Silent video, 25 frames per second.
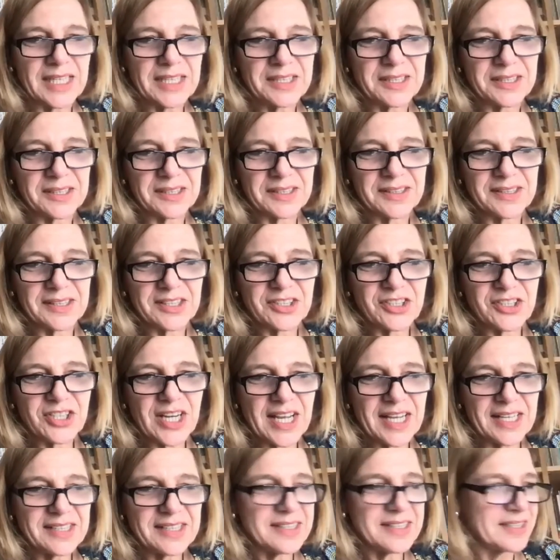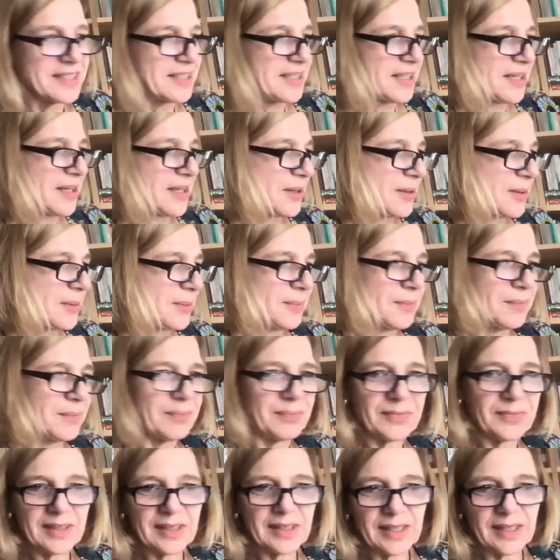later in the chat.
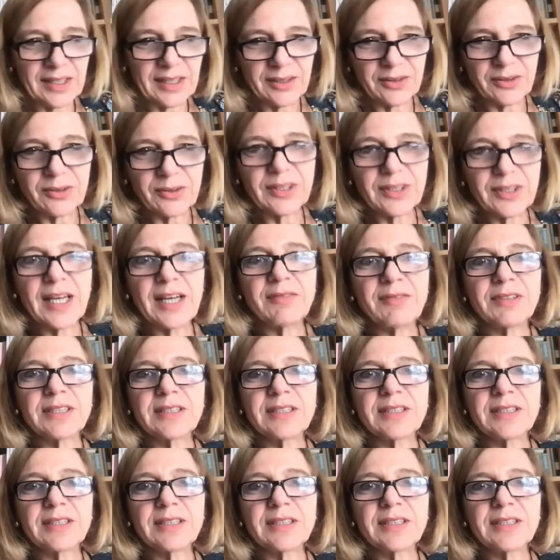I don't have